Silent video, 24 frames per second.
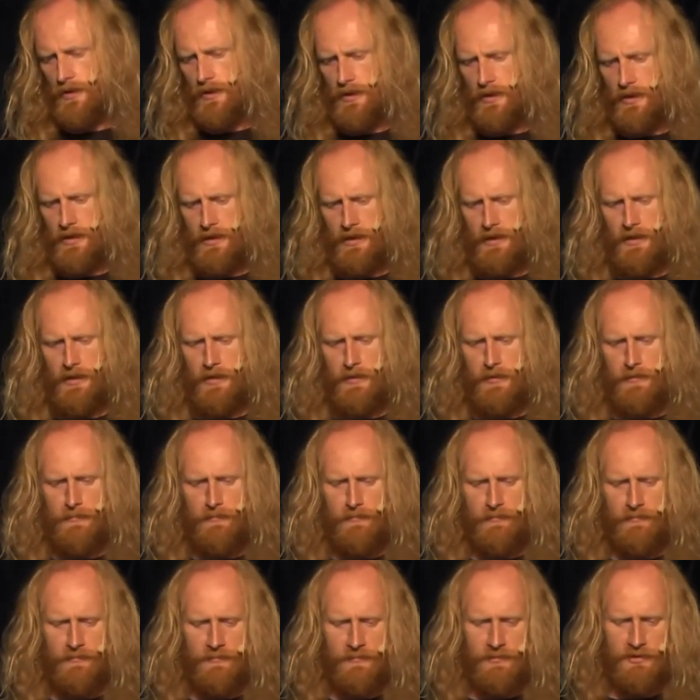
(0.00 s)

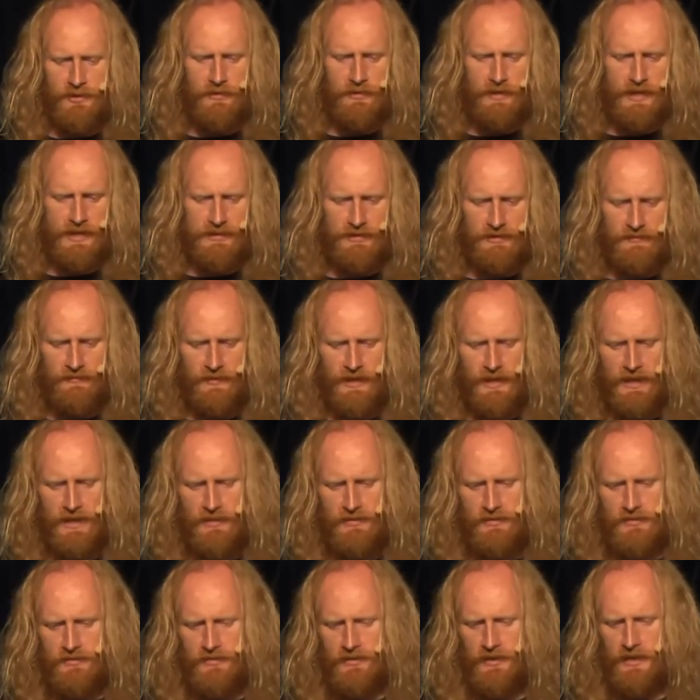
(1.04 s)
Um, so it has
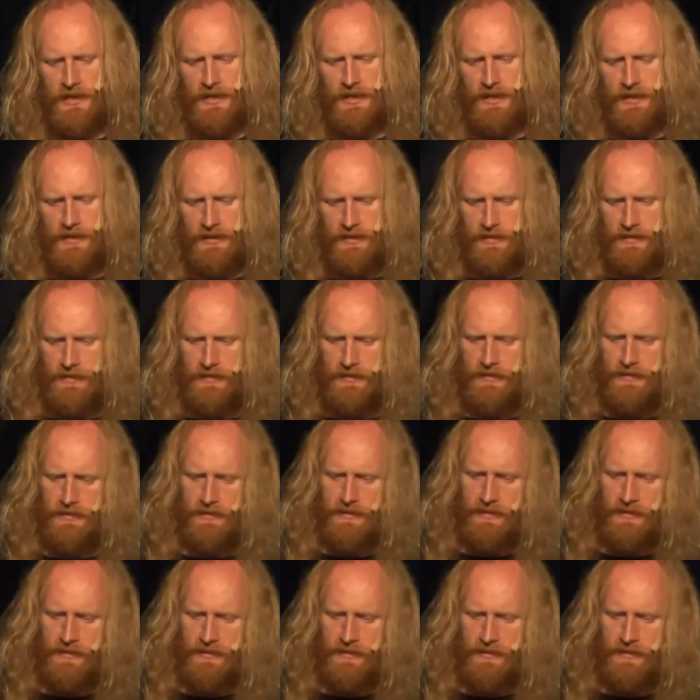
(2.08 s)
advantages there.